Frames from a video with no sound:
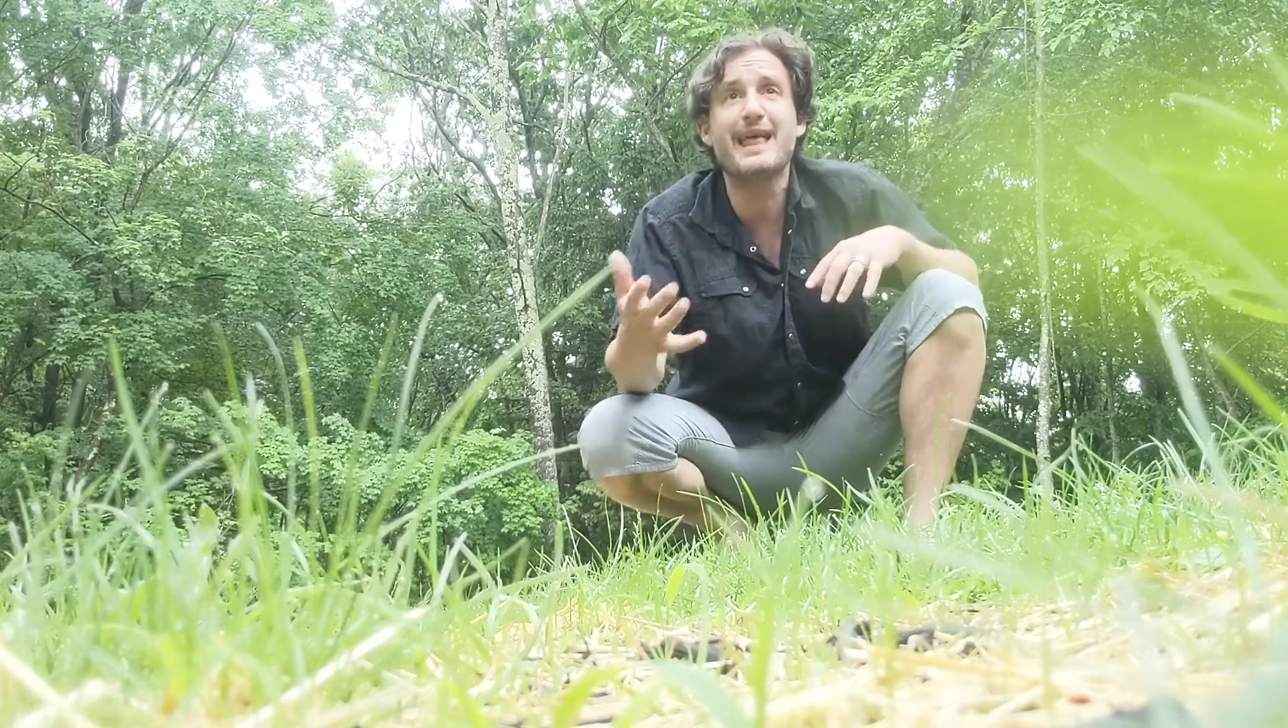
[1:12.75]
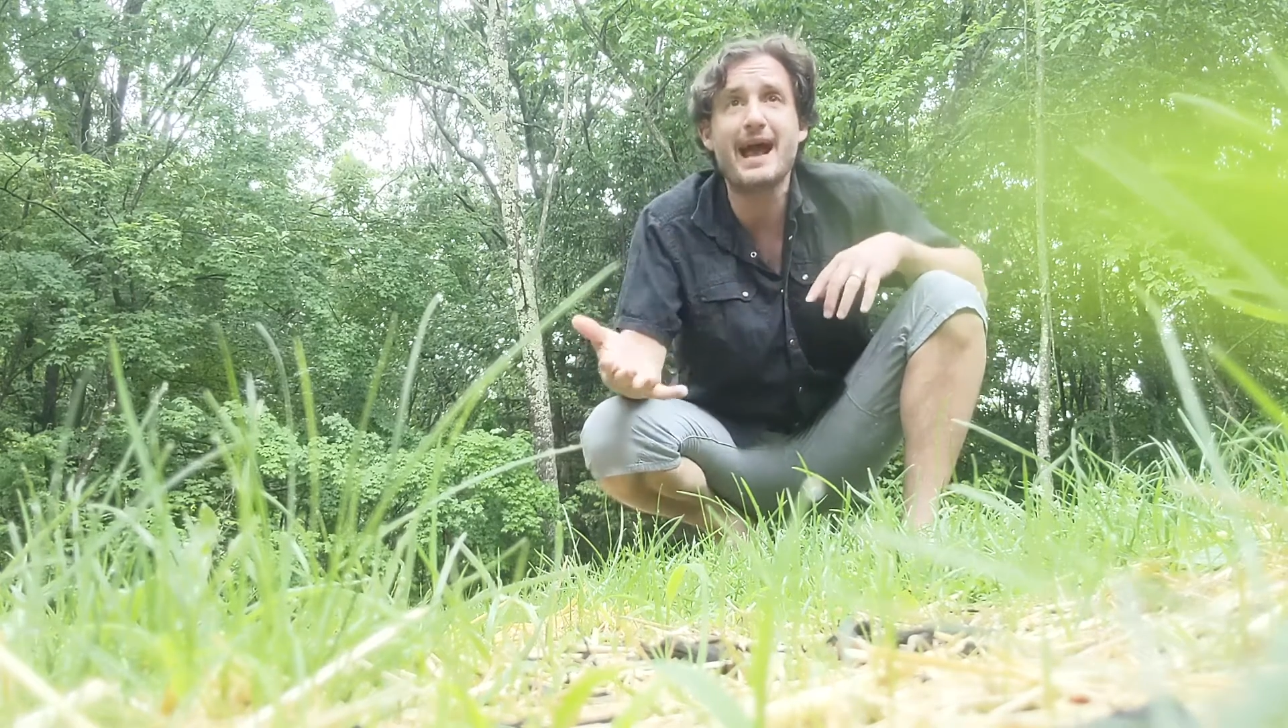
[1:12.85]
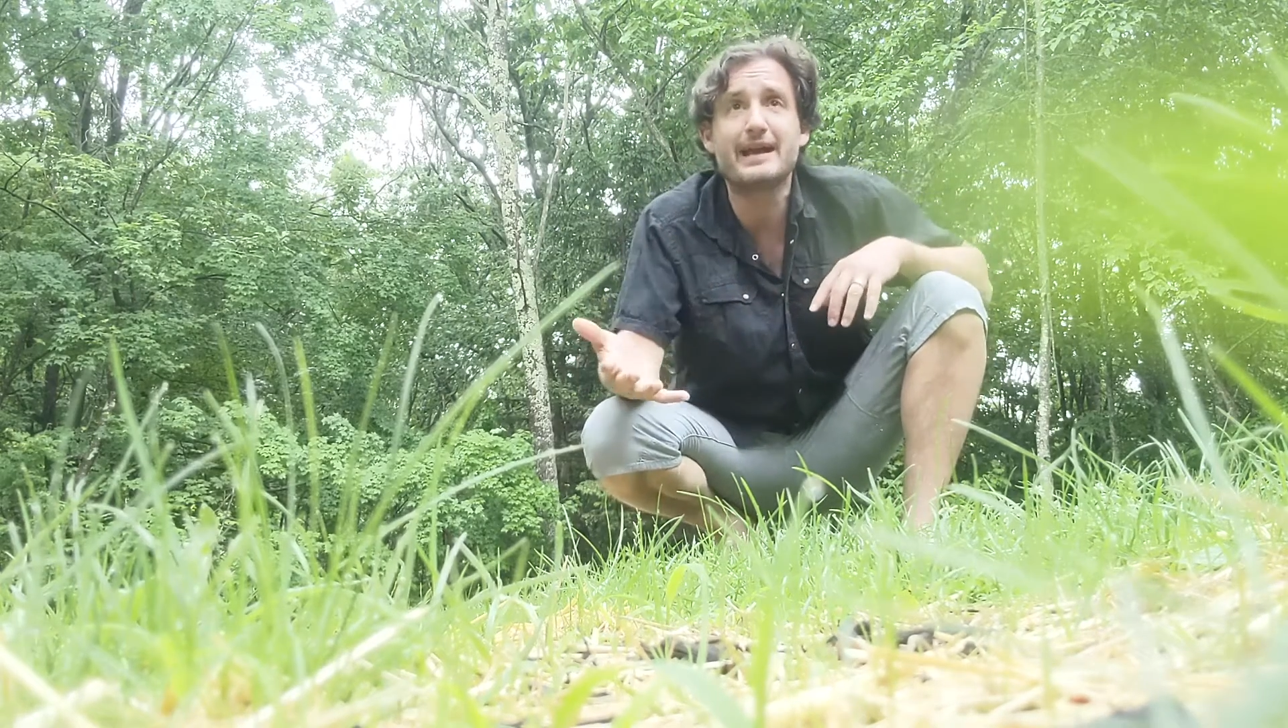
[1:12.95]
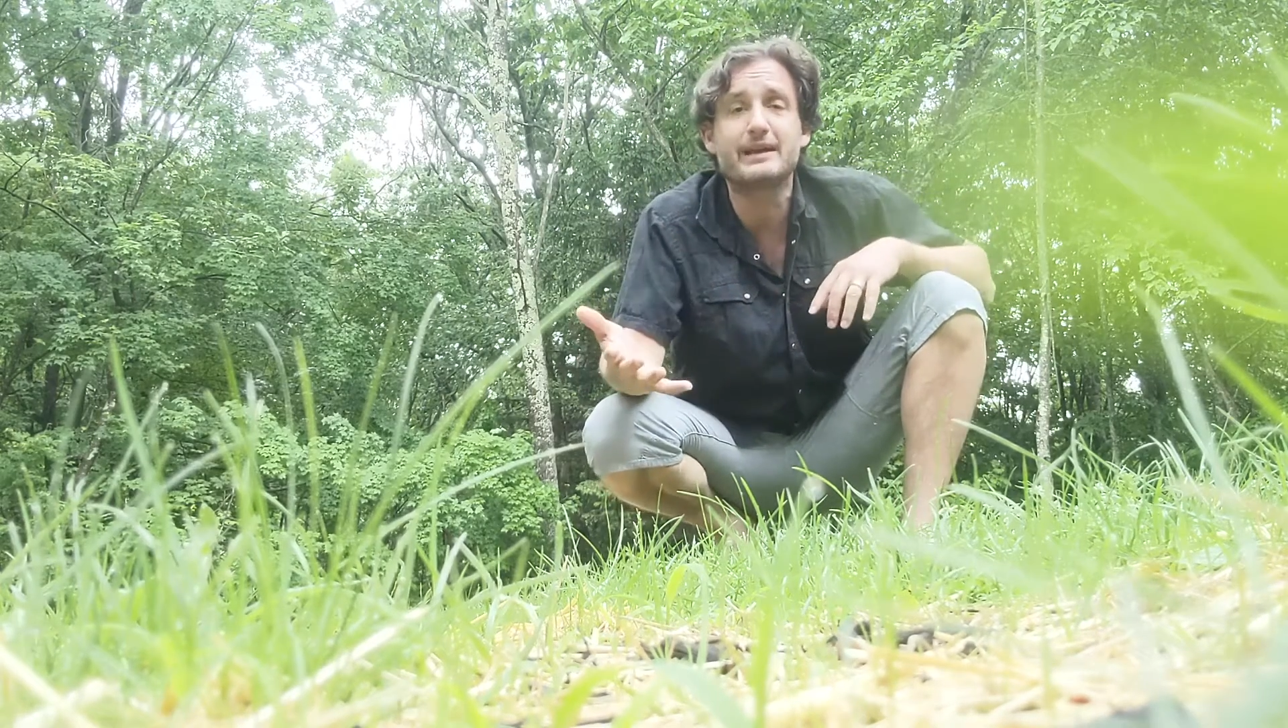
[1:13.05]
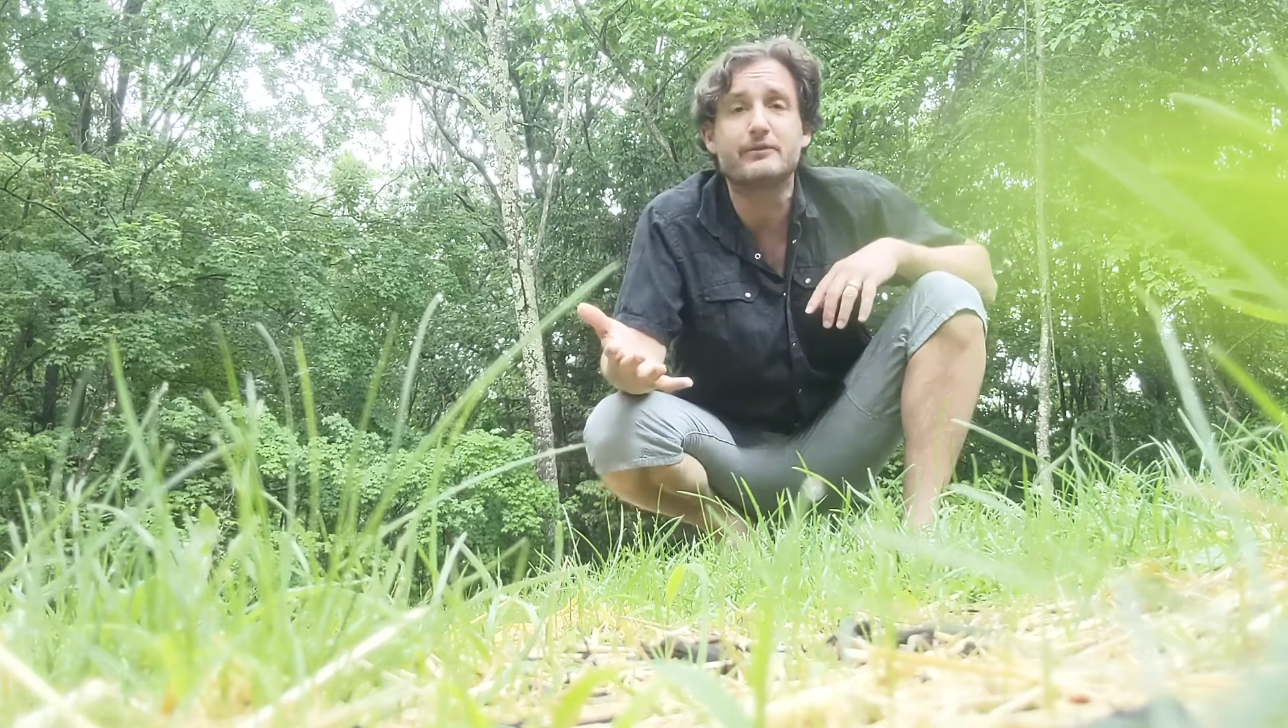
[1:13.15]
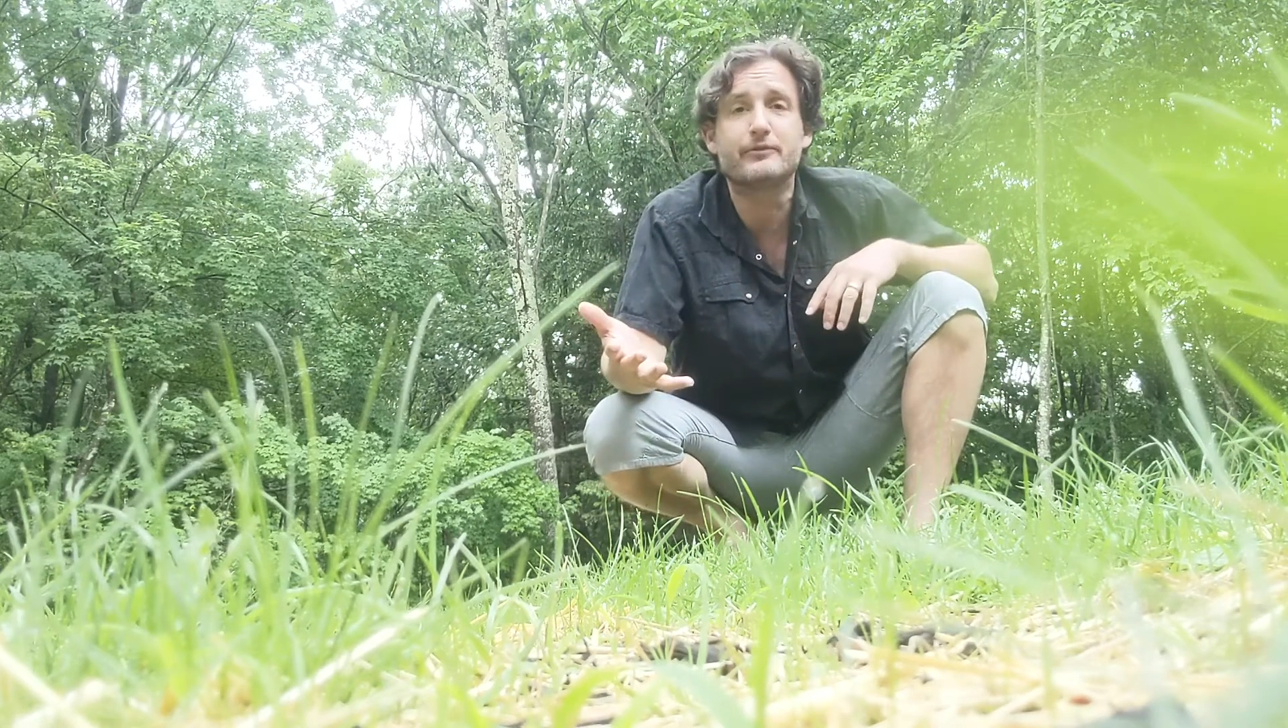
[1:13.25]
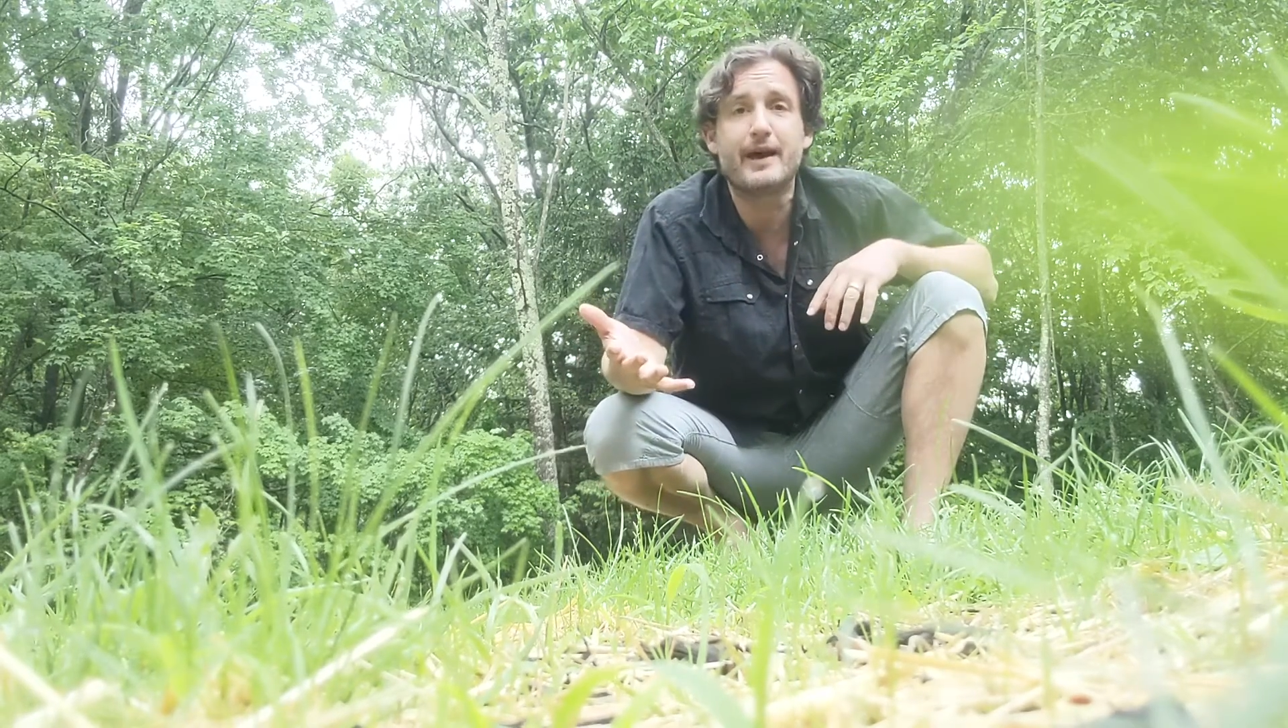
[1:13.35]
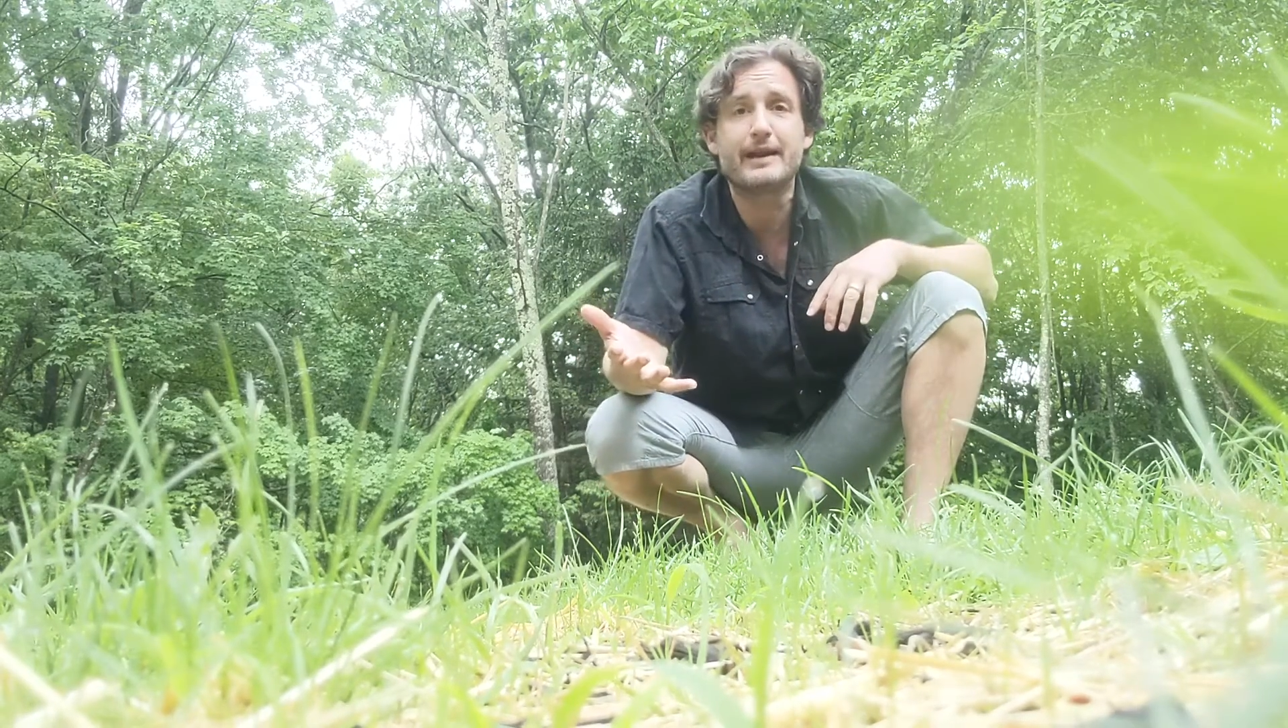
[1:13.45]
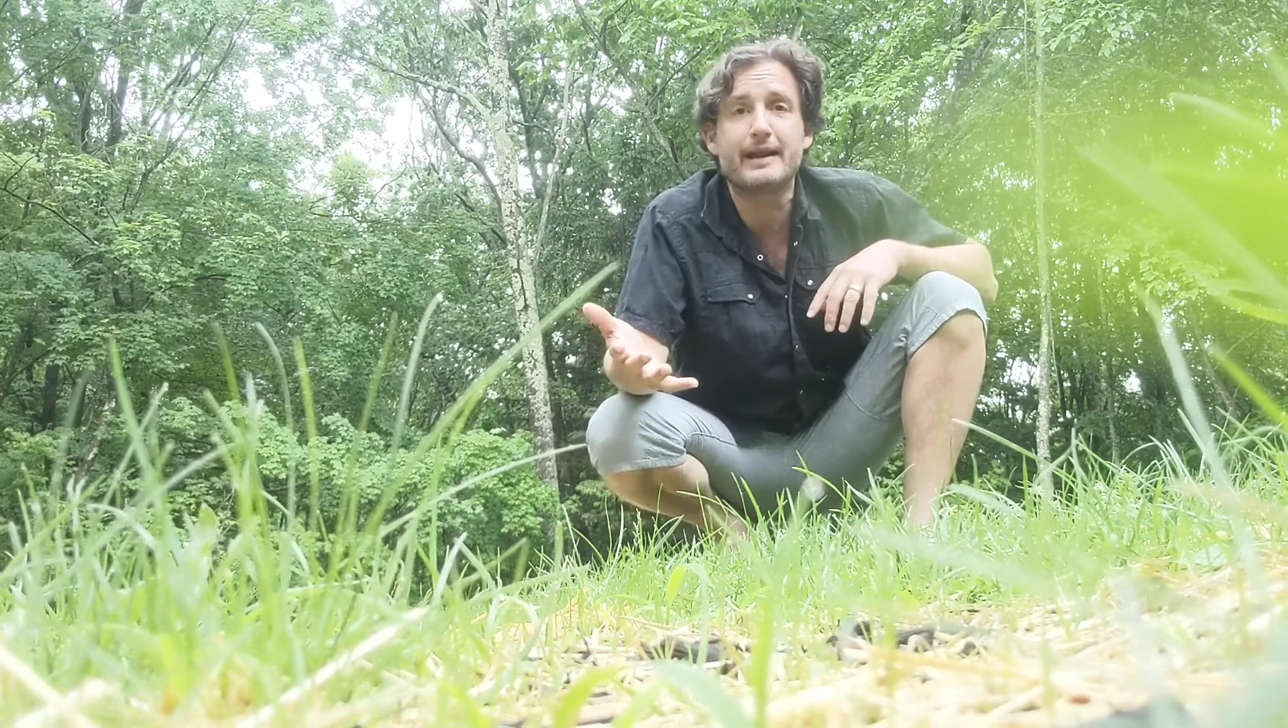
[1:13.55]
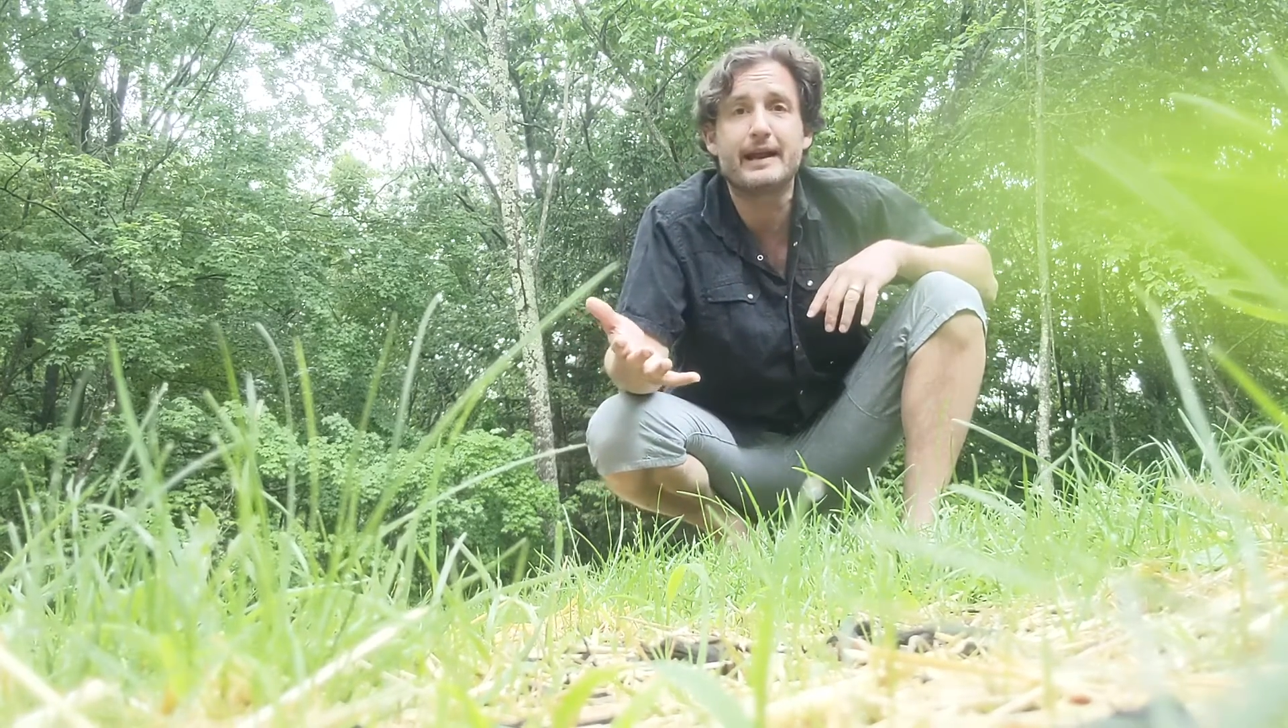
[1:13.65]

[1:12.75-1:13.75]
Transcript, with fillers: negative and it,